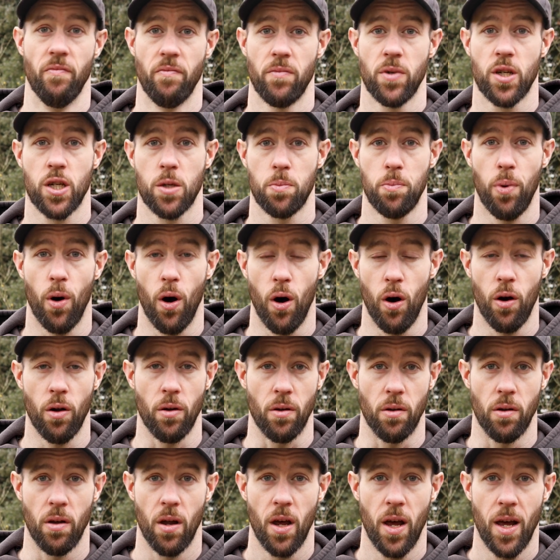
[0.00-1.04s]
spot
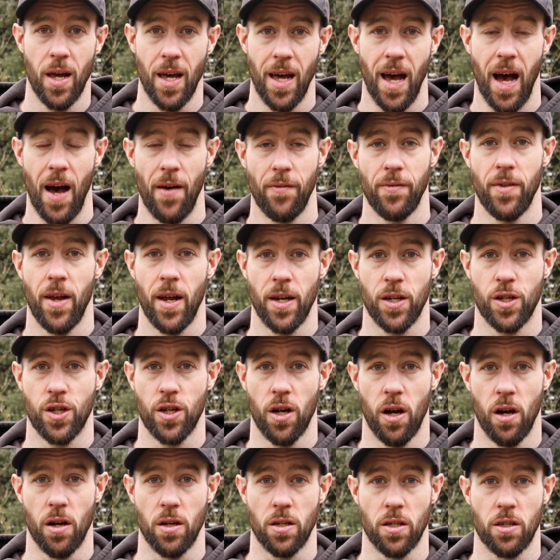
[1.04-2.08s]
on. Haven't had a
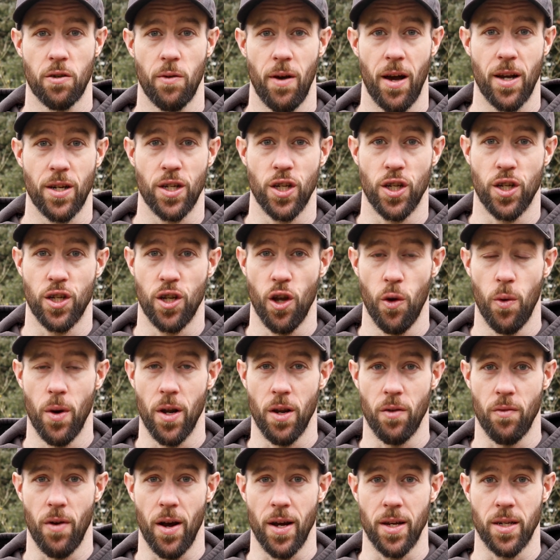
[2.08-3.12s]
chance to actually do
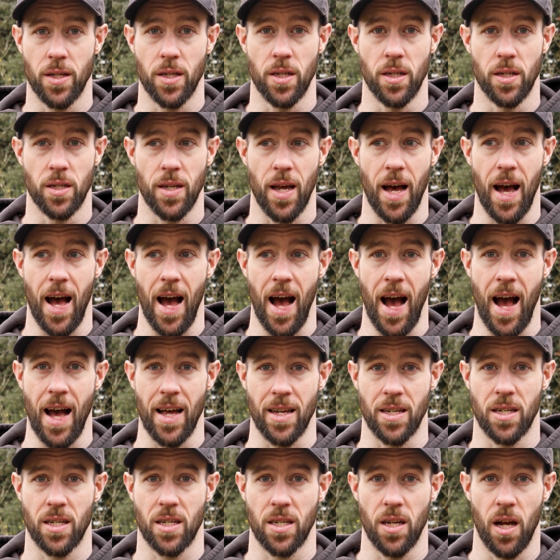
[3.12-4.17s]
any races
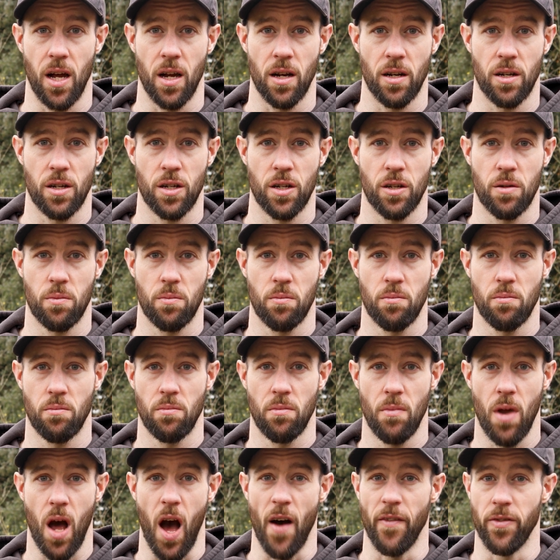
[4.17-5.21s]
as such,
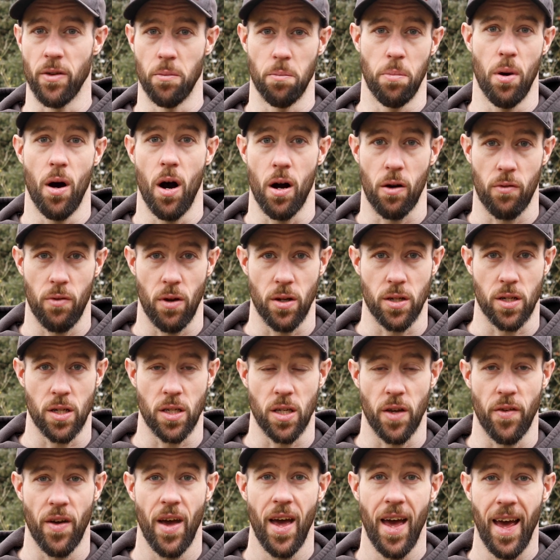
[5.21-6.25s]
other than park runs and
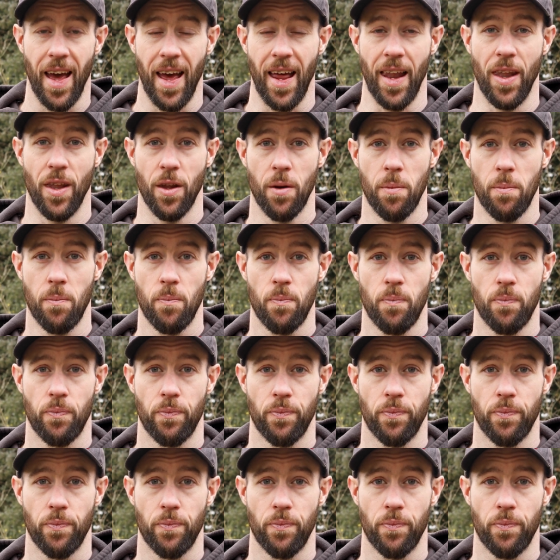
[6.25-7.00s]
stuff, in them.